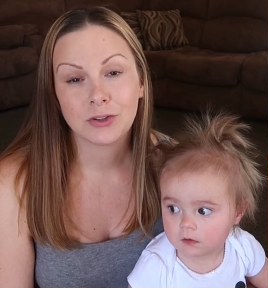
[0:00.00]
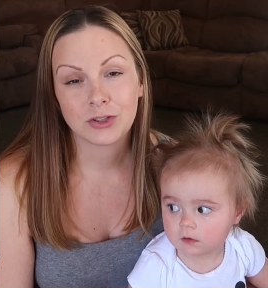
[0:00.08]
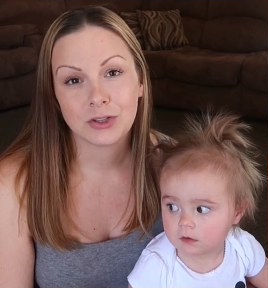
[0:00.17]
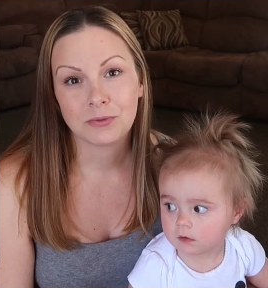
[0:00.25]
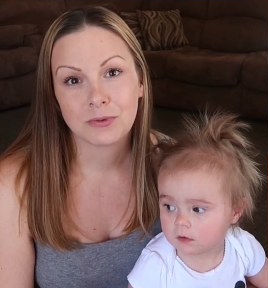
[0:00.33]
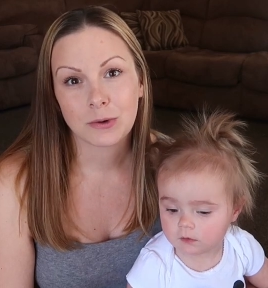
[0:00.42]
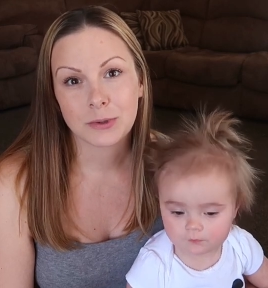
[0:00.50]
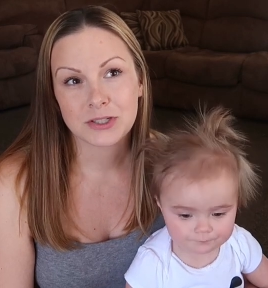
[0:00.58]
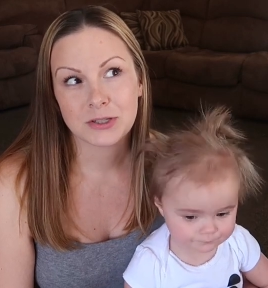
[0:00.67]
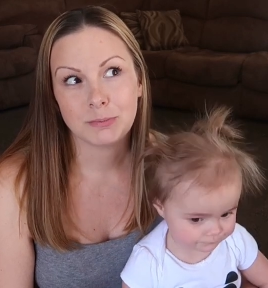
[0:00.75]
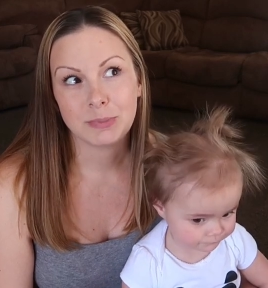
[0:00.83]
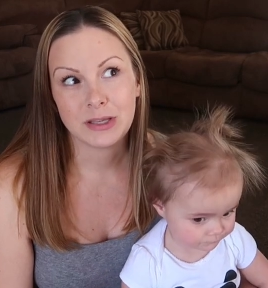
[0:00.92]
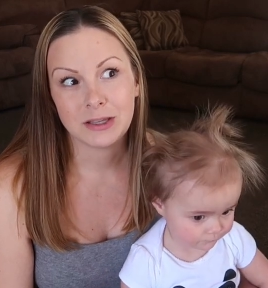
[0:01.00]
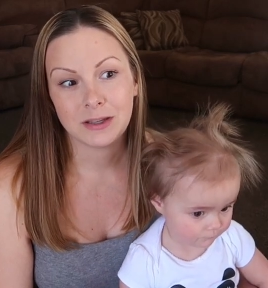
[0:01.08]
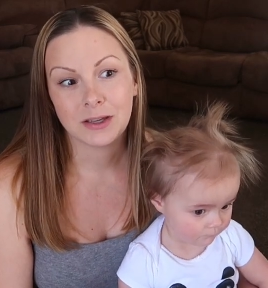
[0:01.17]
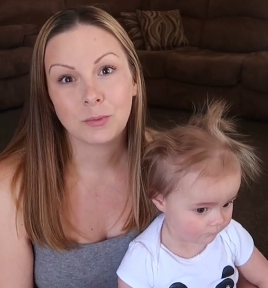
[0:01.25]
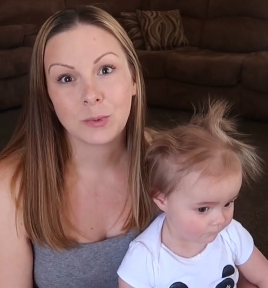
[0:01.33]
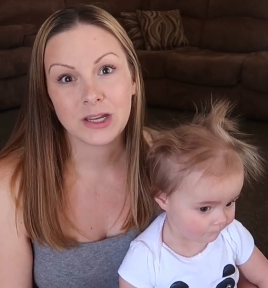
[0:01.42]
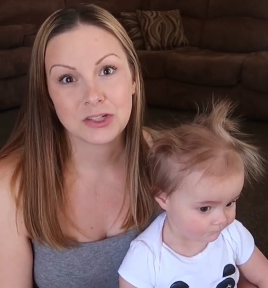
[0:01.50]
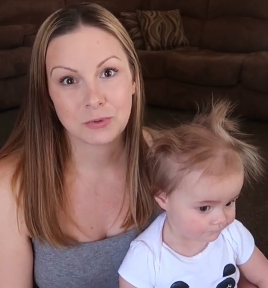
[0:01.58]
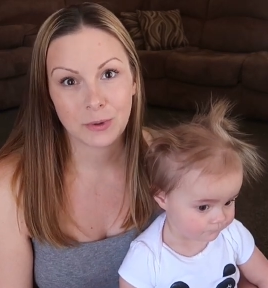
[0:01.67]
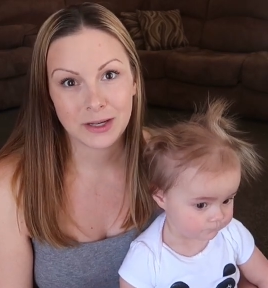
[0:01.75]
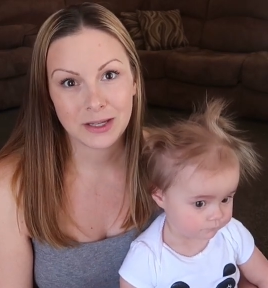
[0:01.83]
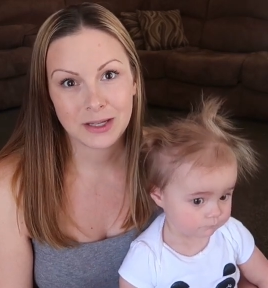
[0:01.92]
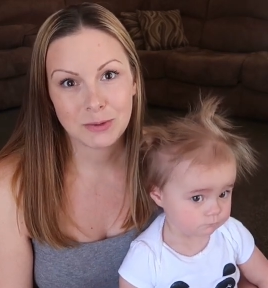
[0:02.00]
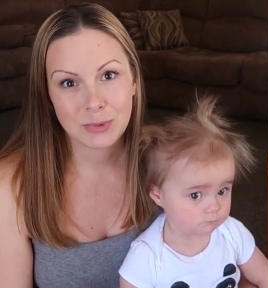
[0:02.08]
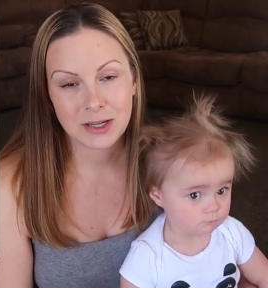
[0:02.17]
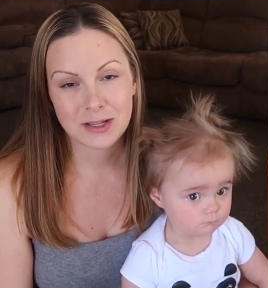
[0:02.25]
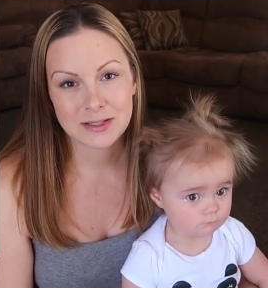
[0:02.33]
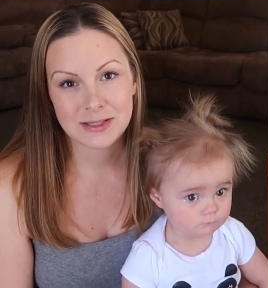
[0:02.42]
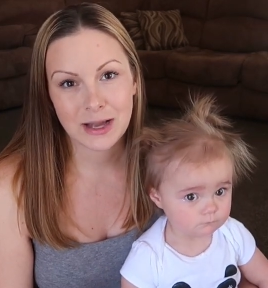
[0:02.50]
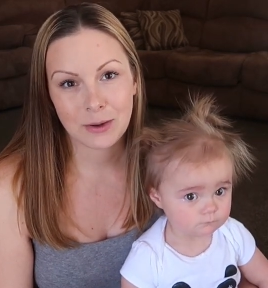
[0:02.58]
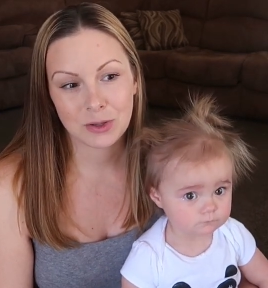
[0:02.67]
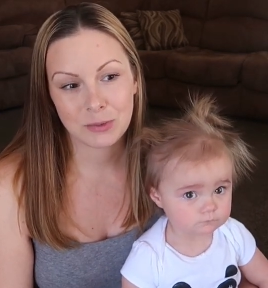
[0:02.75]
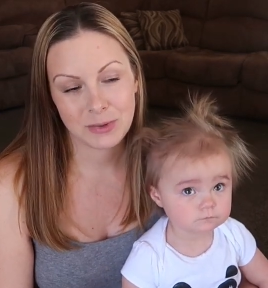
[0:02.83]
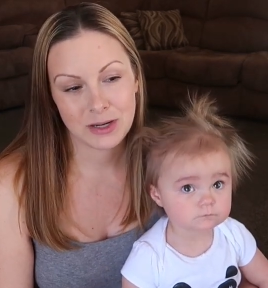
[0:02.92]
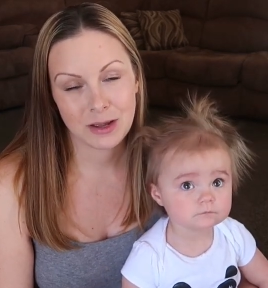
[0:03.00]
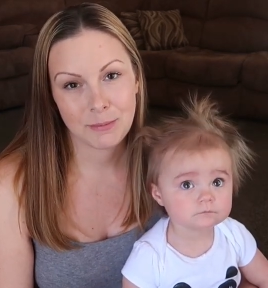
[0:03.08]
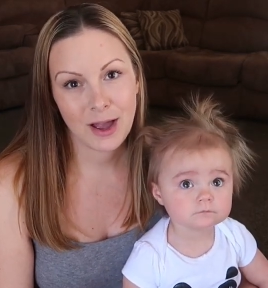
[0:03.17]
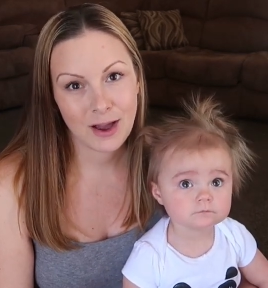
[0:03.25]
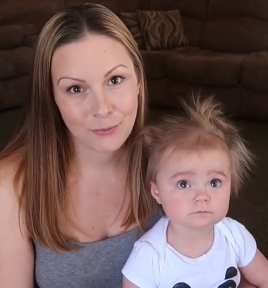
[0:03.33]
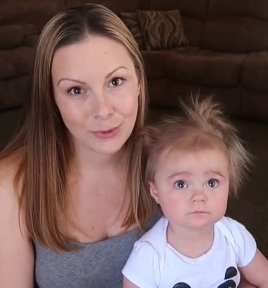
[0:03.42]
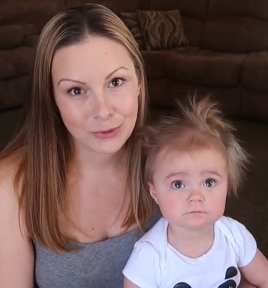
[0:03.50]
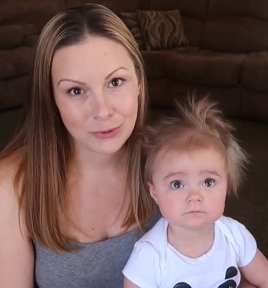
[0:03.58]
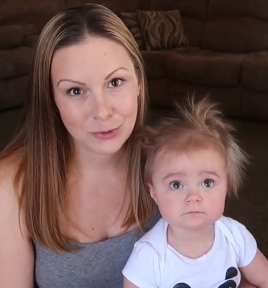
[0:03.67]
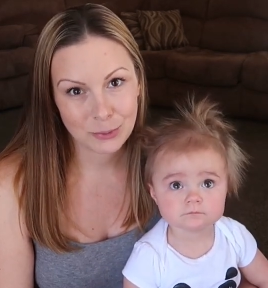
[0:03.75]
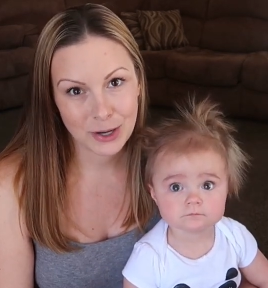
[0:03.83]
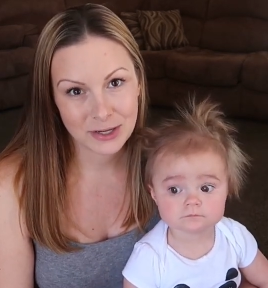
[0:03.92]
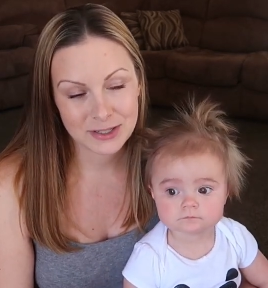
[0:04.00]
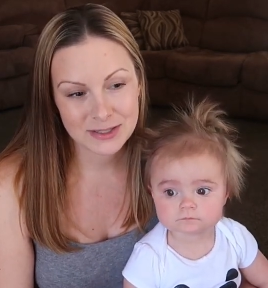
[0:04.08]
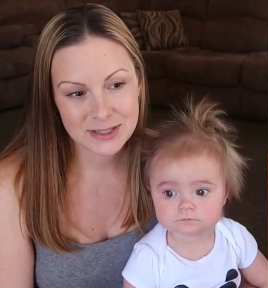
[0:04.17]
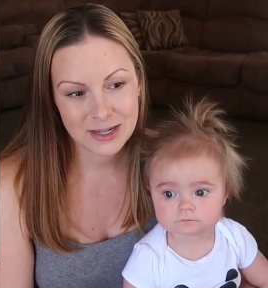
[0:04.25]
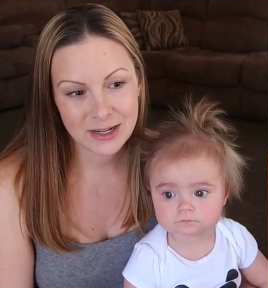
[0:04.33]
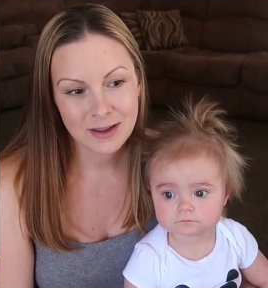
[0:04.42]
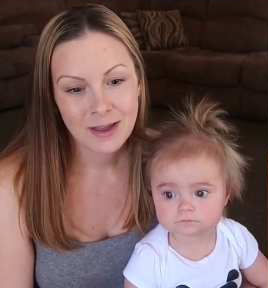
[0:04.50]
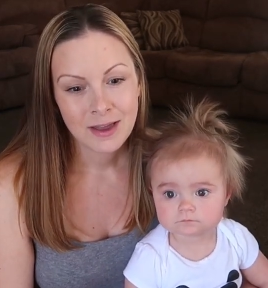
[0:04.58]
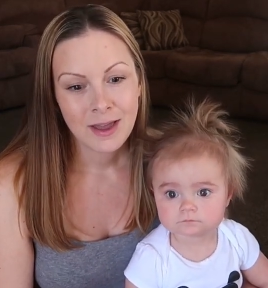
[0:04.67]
Speaker 1: looking forward to being in week twenty because that would mean I'm halfway through the pregnancy.